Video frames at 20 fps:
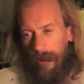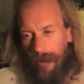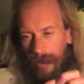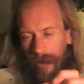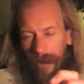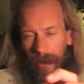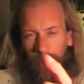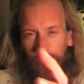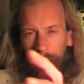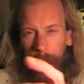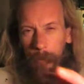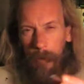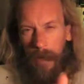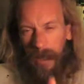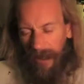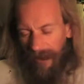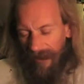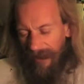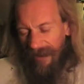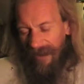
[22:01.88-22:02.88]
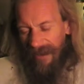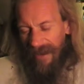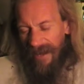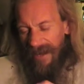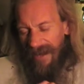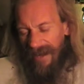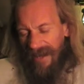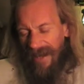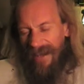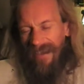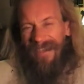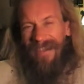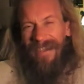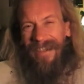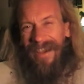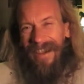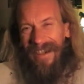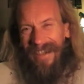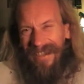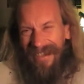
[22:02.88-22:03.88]
There's a bit of skin that's
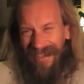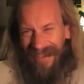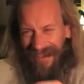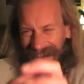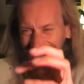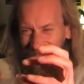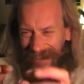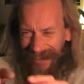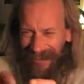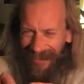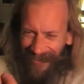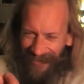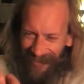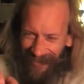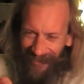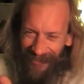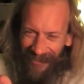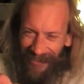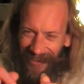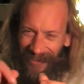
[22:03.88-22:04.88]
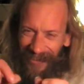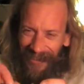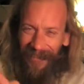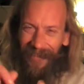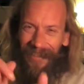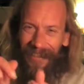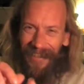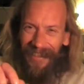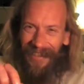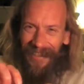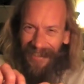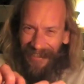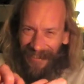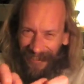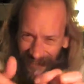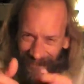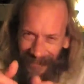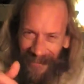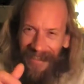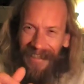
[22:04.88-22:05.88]
tucked in, and I just really want
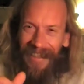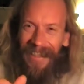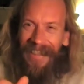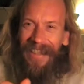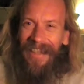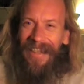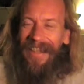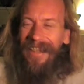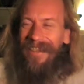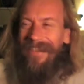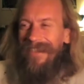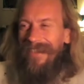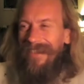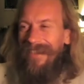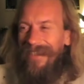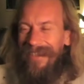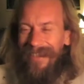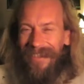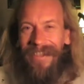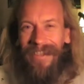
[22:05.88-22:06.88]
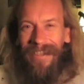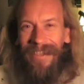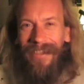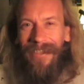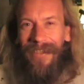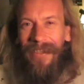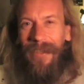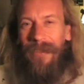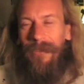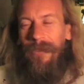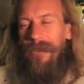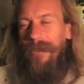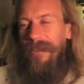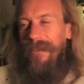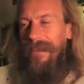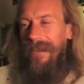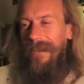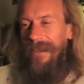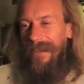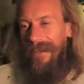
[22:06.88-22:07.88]
to take it out, because I know it would
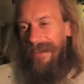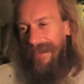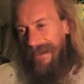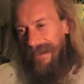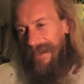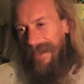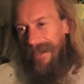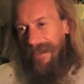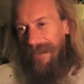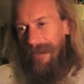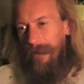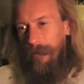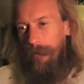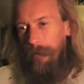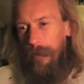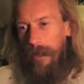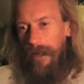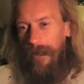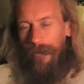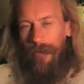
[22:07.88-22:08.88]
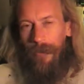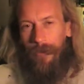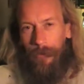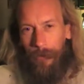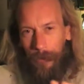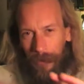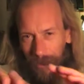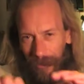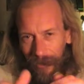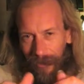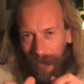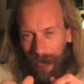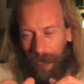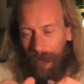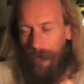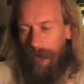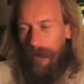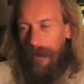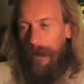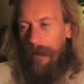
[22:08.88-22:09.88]
heal better if we could just
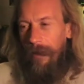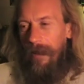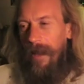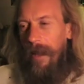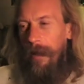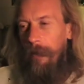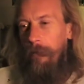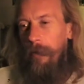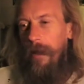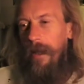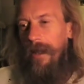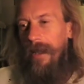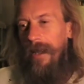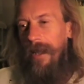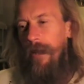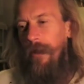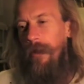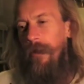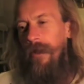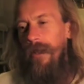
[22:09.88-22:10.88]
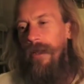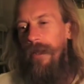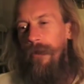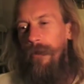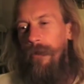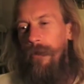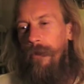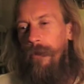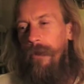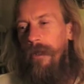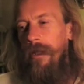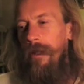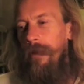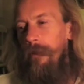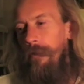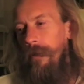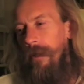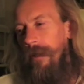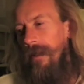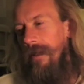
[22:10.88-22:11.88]
flick that back out. It'd heal quicker,
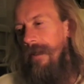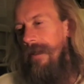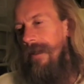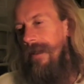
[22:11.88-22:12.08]
but